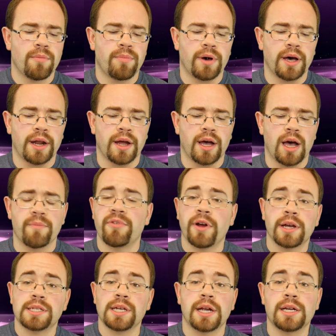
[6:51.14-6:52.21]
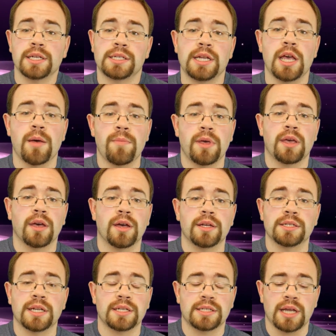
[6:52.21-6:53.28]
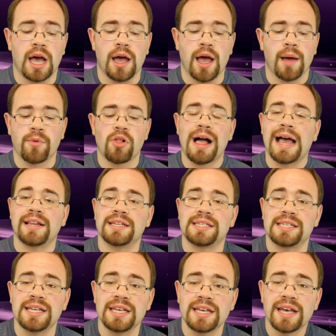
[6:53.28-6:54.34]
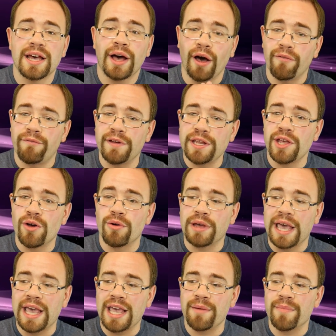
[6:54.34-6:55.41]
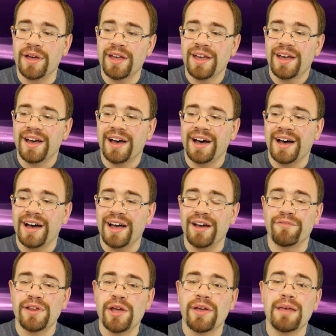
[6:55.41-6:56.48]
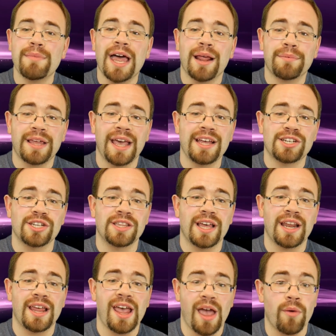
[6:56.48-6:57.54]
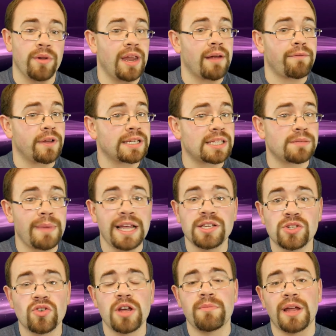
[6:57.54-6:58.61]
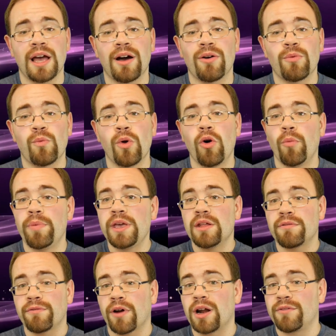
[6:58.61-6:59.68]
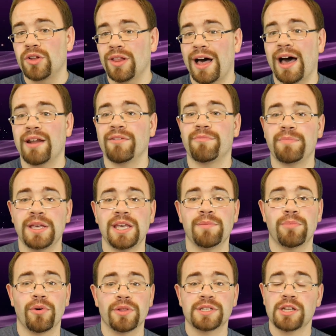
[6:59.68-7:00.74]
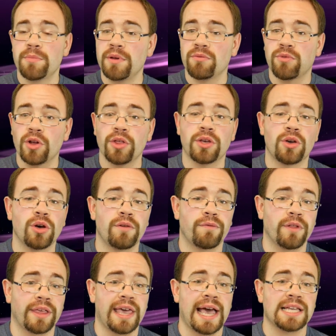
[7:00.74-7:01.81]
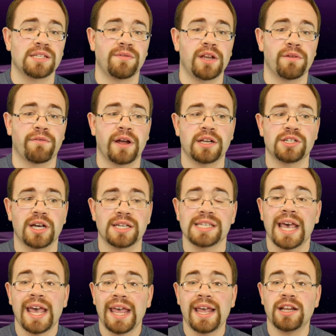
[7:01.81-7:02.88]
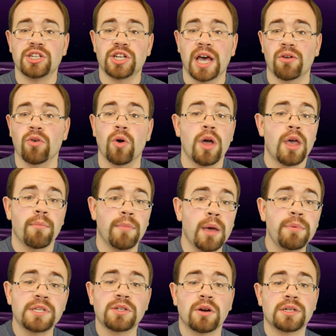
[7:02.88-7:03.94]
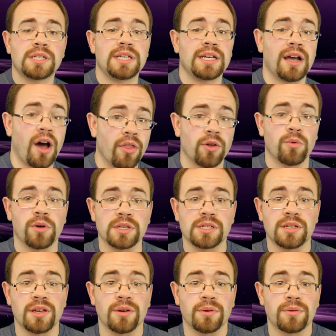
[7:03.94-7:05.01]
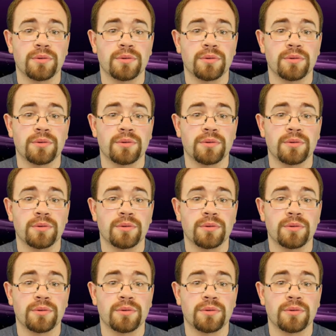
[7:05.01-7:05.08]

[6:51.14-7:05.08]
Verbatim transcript: but uh, I'm very excited to see it because it's, I, I'm glad to see a video game, uh, a video game adaptation that Netflix is mainstream now will be in front of a lot of people. This could be really good for the Castlevania franchise in general. Maybe start seeing other ones too.